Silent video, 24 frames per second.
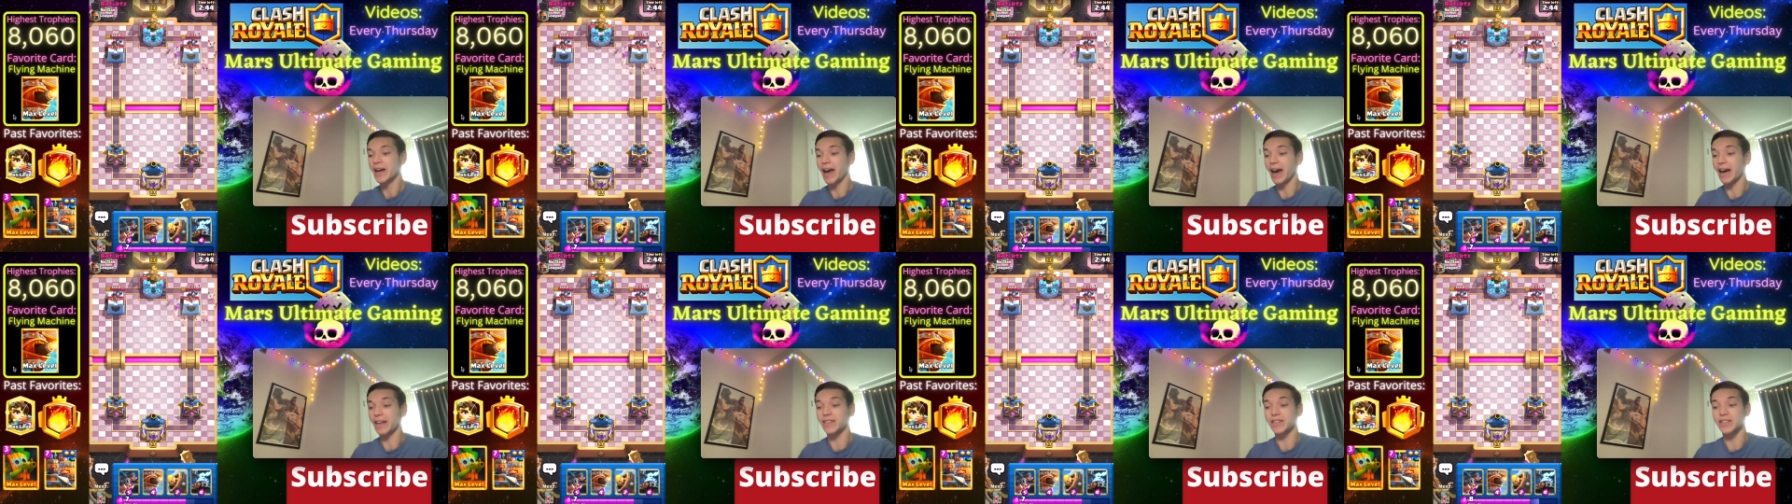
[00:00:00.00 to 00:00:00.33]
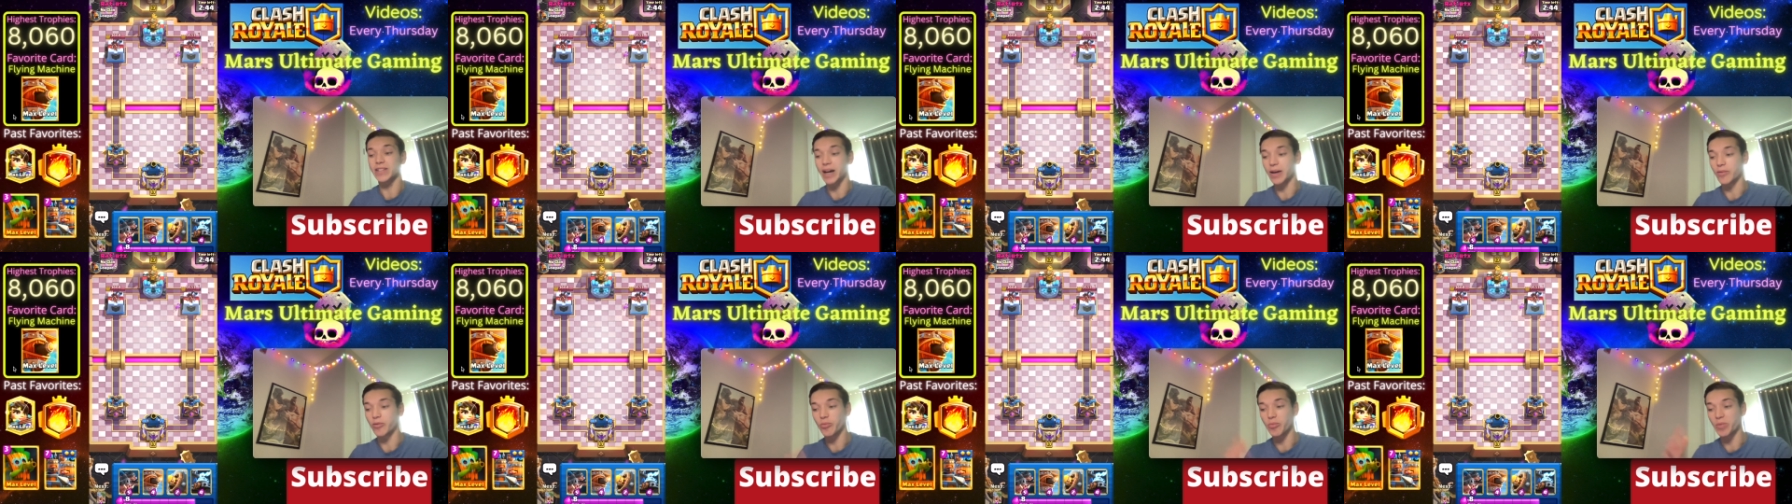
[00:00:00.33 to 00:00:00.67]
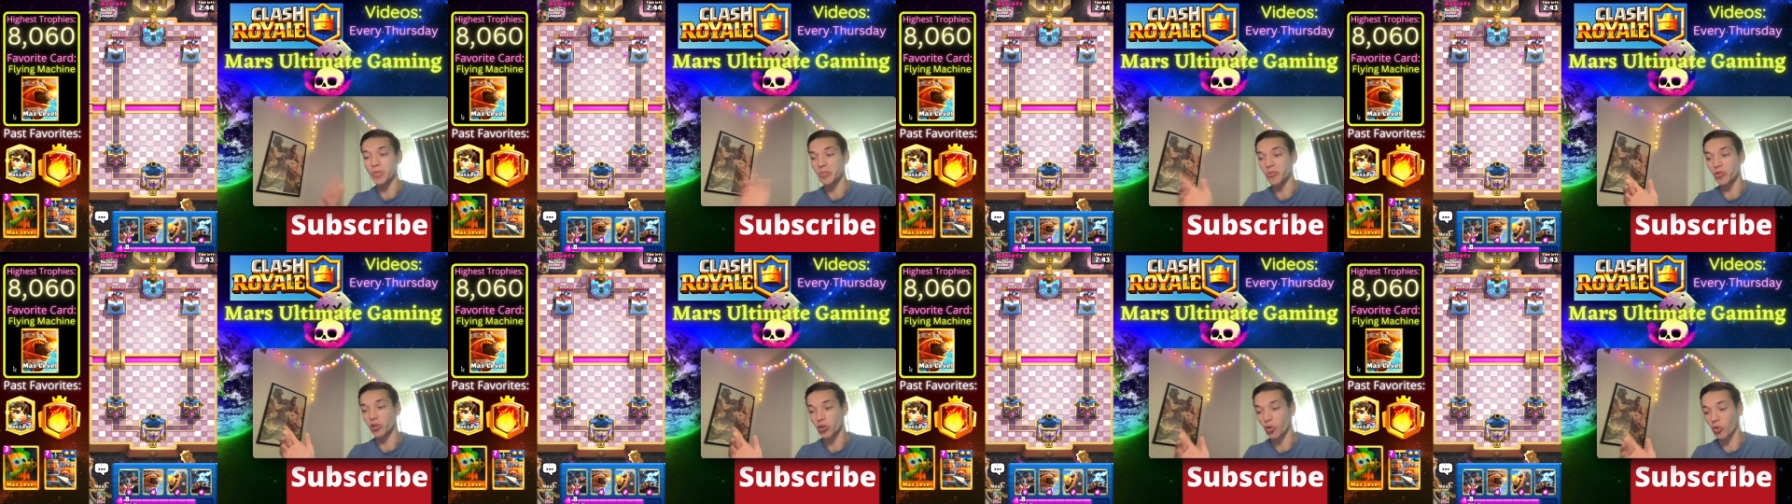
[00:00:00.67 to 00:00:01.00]
at the time of
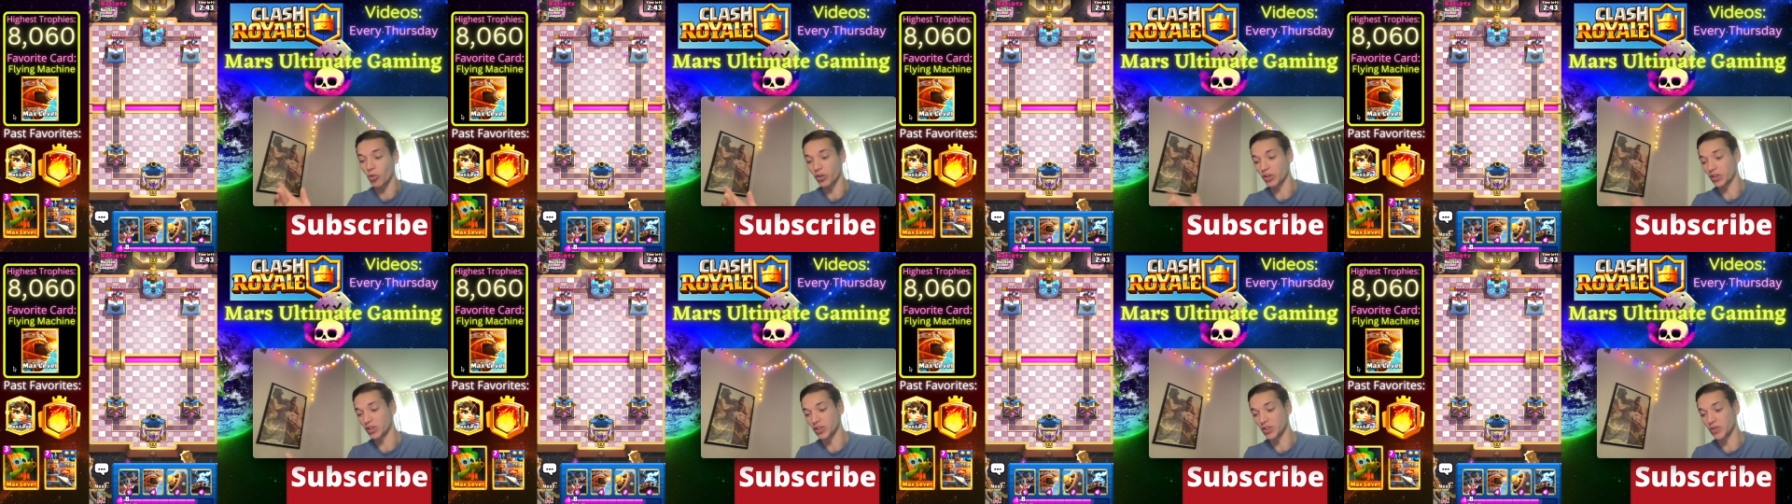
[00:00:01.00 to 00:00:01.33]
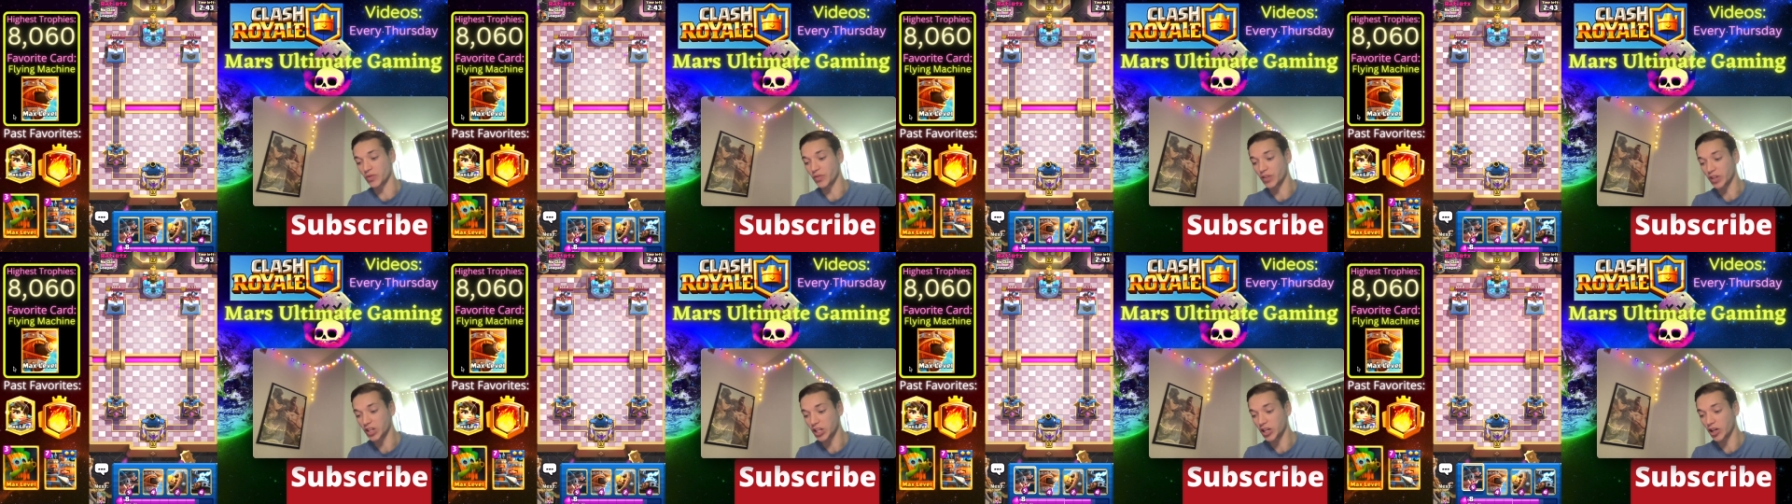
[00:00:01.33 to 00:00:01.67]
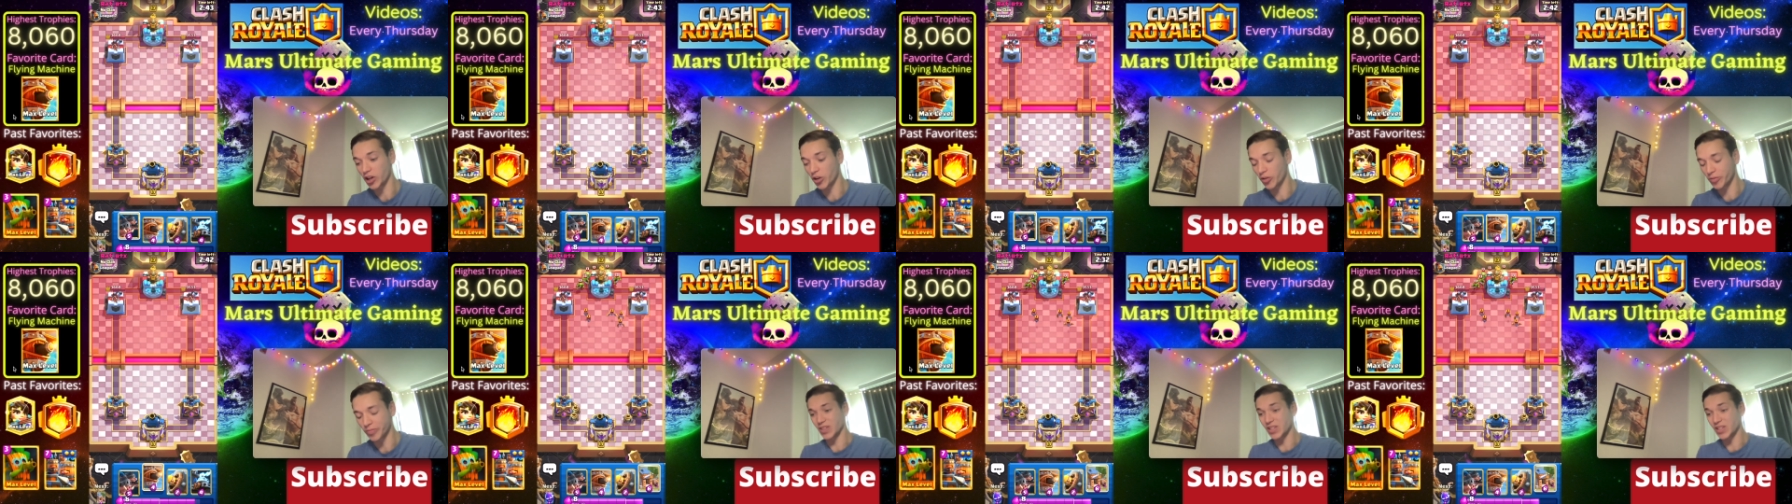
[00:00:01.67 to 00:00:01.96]
me recording this video.